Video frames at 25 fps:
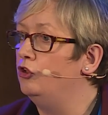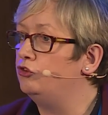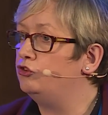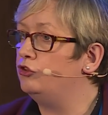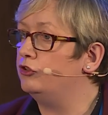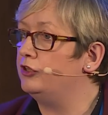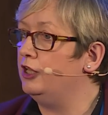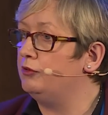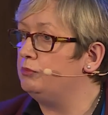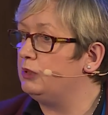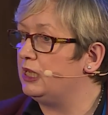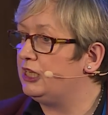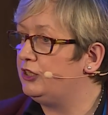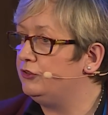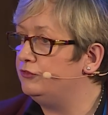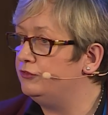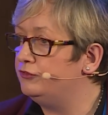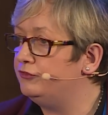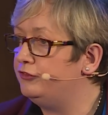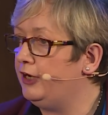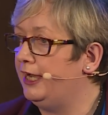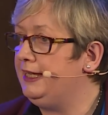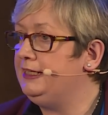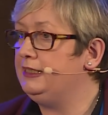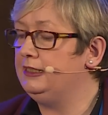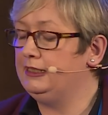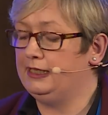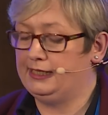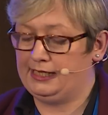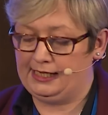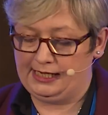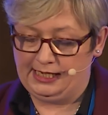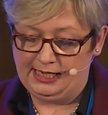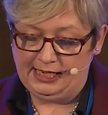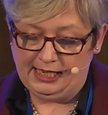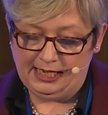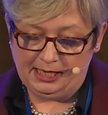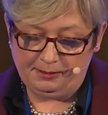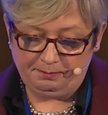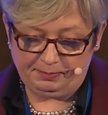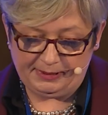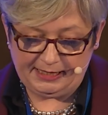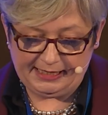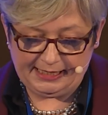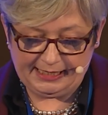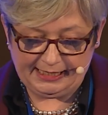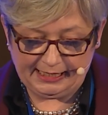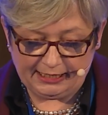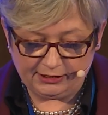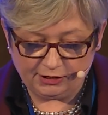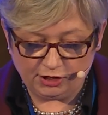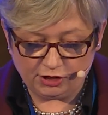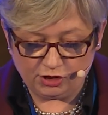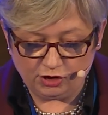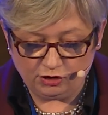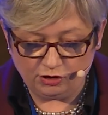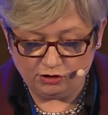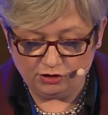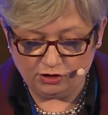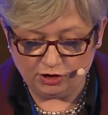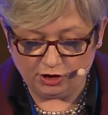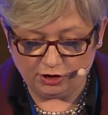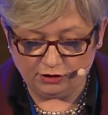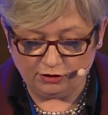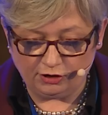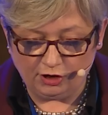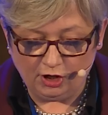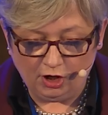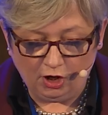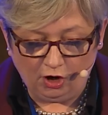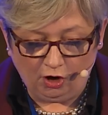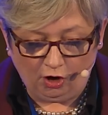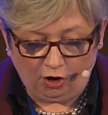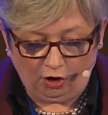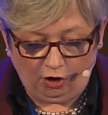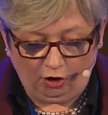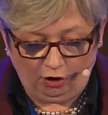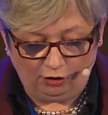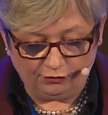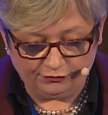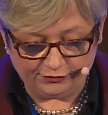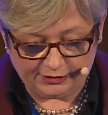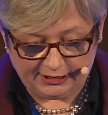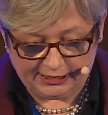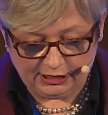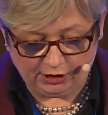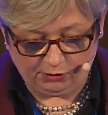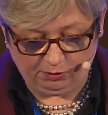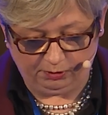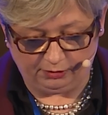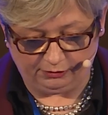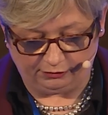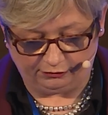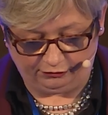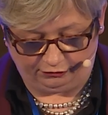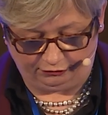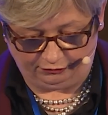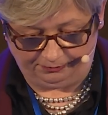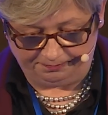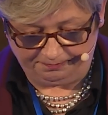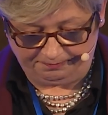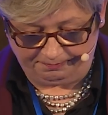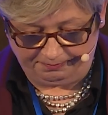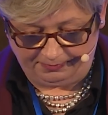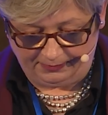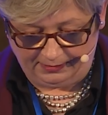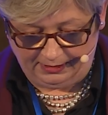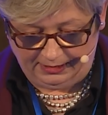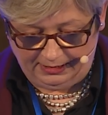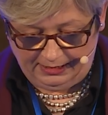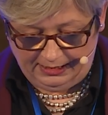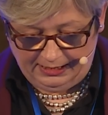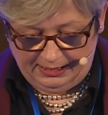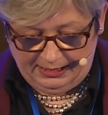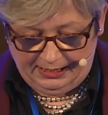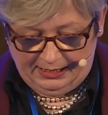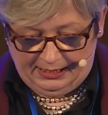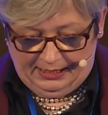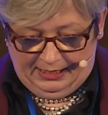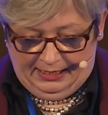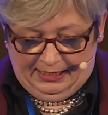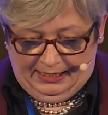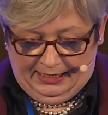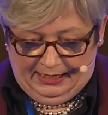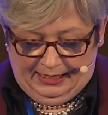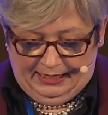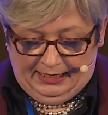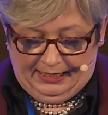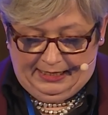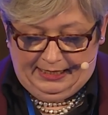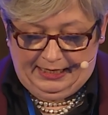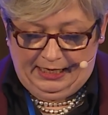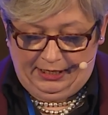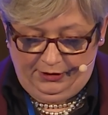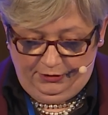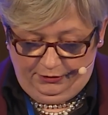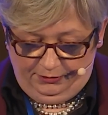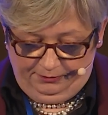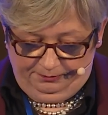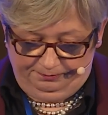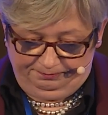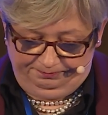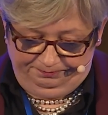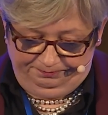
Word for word: so that we can finally be in a union of equals. Now,